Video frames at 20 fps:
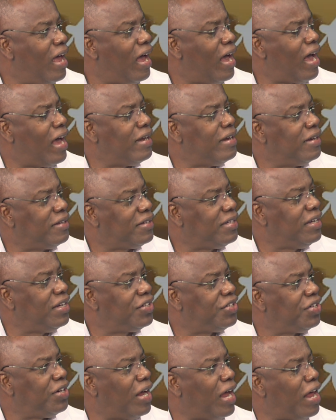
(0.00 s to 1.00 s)
And the
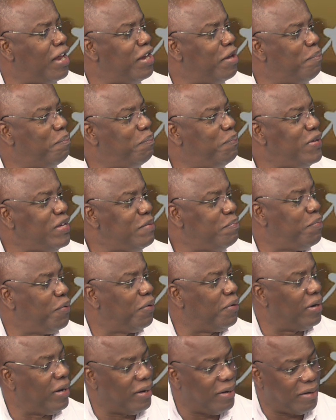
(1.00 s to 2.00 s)
THA and the people,
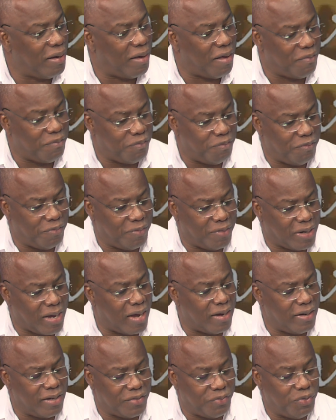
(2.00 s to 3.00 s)
and
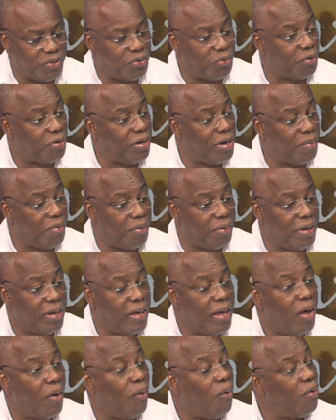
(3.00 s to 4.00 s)
Kandace, we're talking about
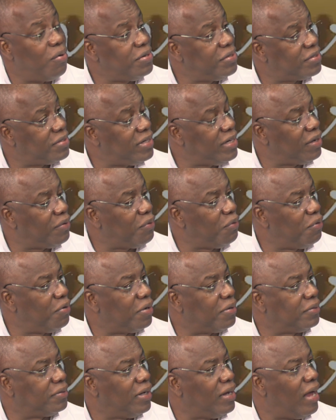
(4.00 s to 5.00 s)
all the
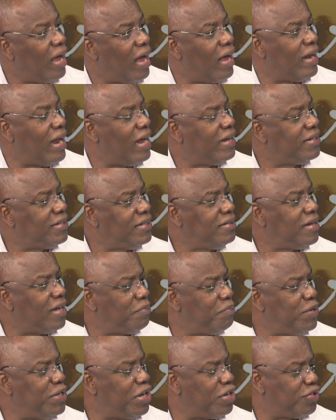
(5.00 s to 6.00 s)
stakeholders, and I see
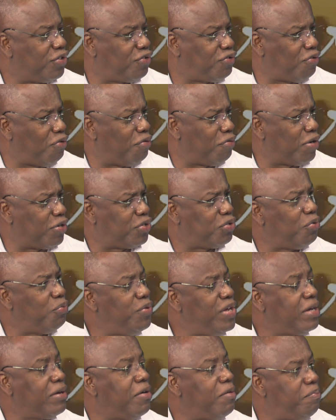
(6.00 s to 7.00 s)
that being a stronger. So
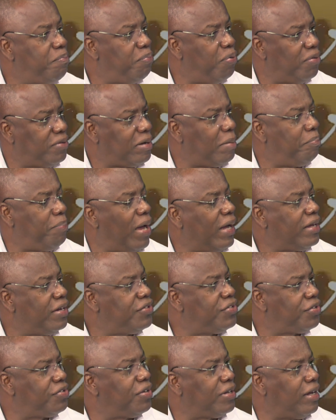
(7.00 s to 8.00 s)
we could put a
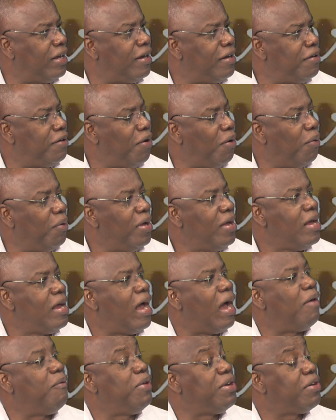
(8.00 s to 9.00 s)
package together now,
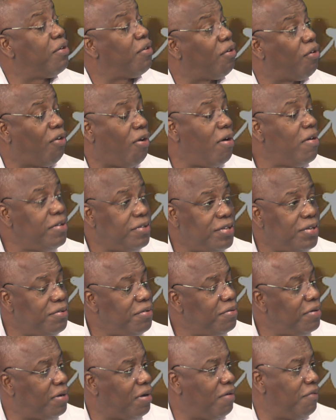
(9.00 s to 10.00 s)
and we could
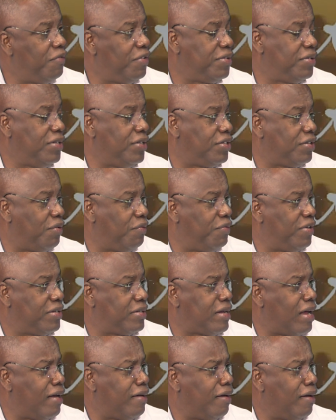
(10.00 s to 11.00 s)
continue the conversation with
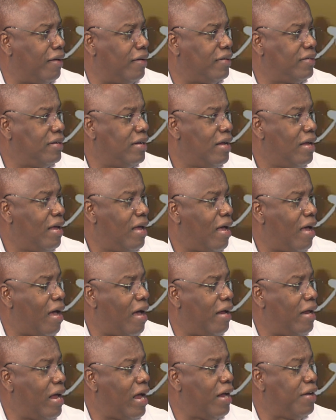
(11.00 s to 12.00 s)
Sandals.
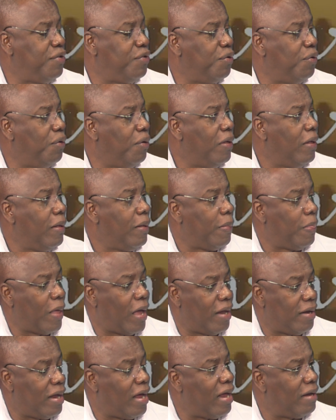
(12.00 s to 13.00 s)
I know,
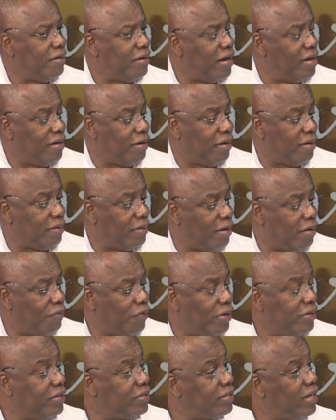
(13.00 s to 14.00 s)
and then
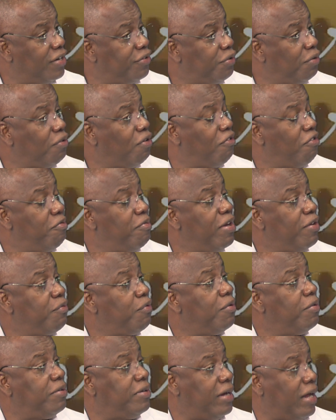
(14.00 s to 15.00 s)
the central government
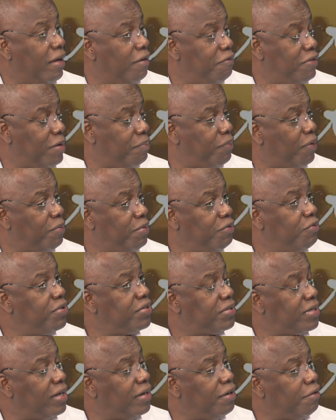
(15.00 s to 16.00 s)
will they probably will
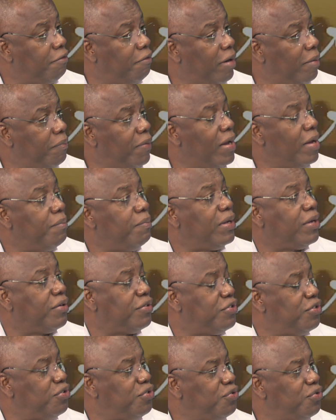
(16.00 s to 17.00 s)
send a rep,
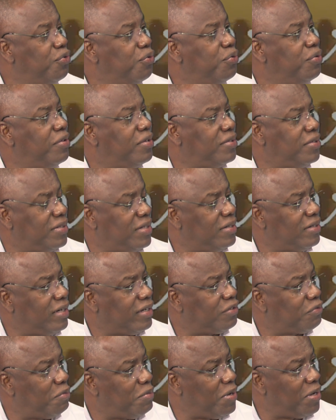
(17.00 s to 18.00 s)
because certain
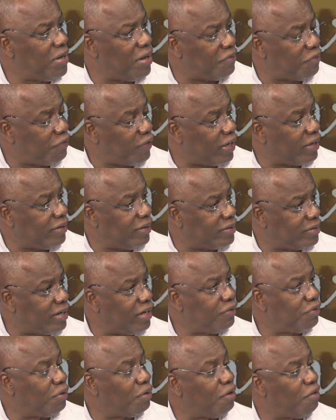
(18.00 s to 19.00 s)
things may affect the
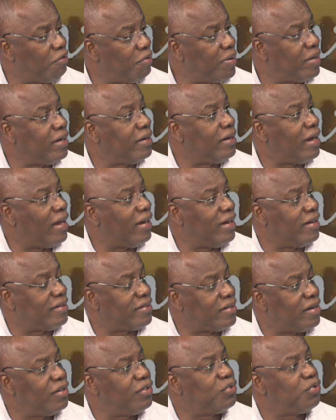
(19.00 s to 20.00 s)
central government in that
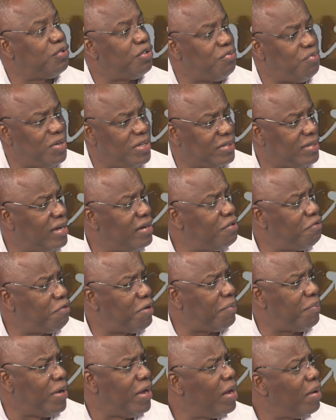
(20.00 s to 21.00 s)
instance. So they may send a
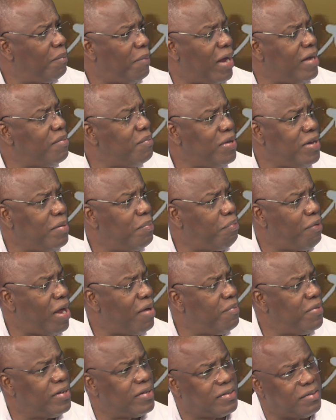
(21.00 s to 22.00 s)
rep, might be the
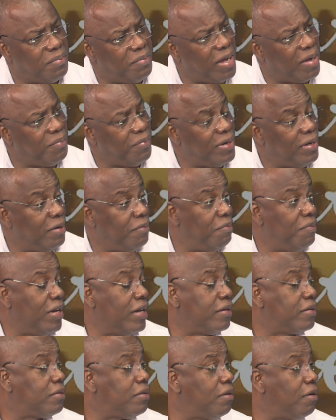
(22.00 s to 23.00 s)
Prime Minister, might be the
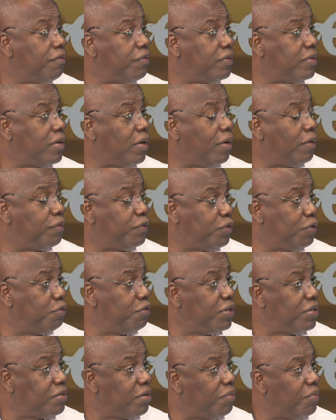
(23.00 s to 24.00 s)
Minister of
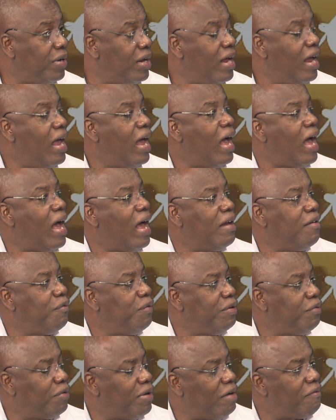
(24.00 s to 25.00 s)
Tourism, and
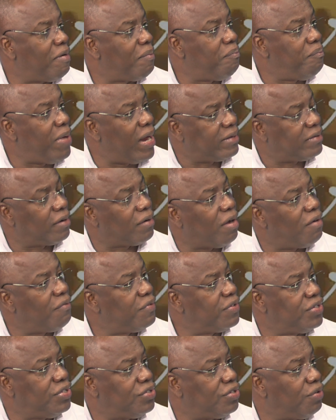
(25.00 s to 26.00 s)
we will have a better
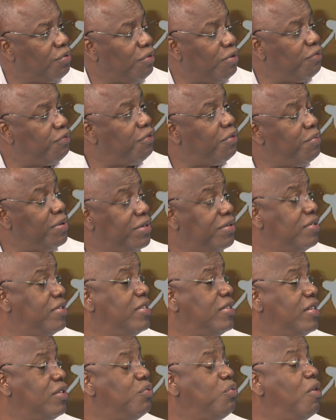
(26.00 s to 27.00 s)
conversation going forward, because
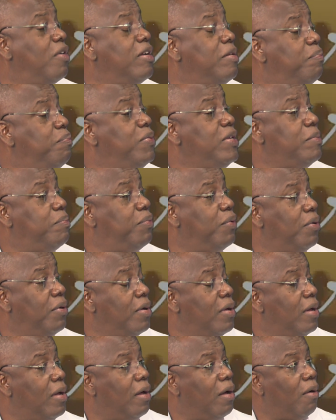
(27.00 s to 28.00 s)
this is what the people
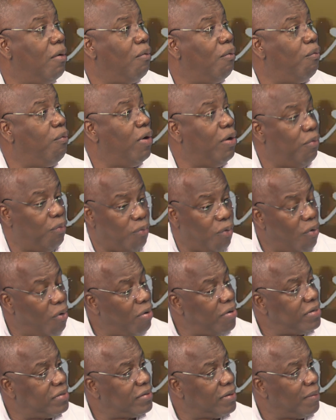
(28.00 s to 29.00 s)
will
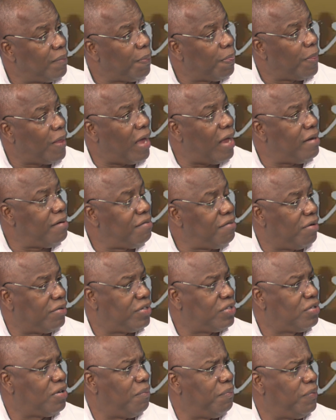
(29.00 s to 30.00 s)
want. And not
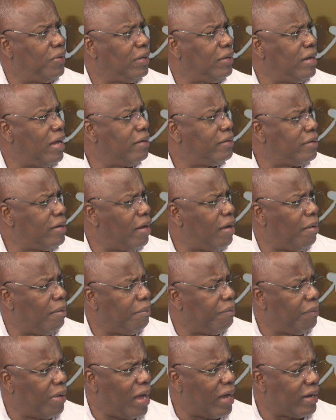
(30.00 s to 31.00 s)
something that,
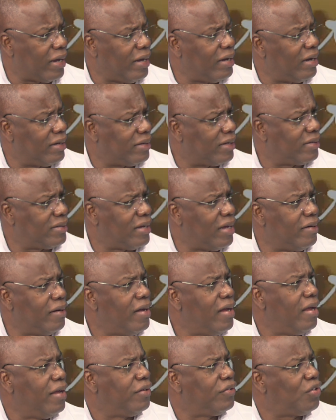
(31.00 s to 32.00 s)
again, as I said,
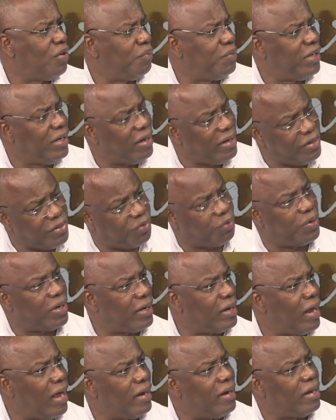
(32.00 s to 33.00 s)
something in
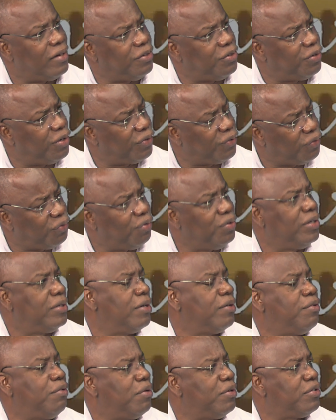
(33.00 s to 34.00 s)
Trinidad and you just throw it
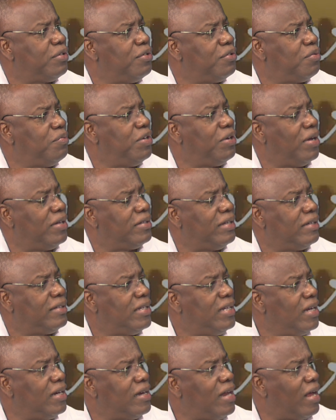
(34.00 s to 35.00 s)
across into Tobago and say,
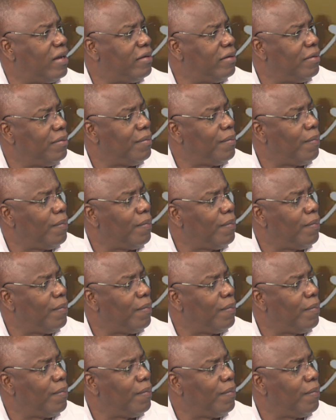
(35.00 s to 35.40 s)
take that.